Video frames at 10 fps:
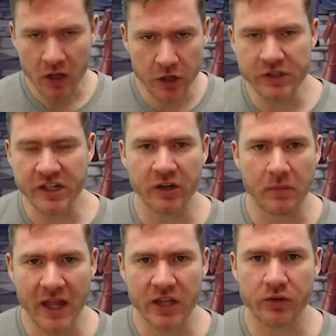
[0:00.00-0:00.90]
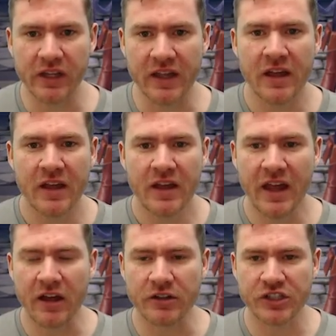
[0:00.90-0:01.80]
using her manually,
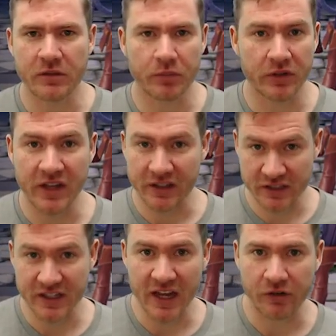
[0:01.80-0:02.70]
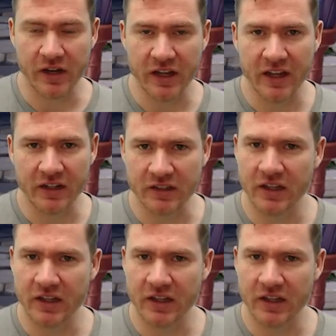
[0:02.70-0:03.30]
how she protected Zachary again.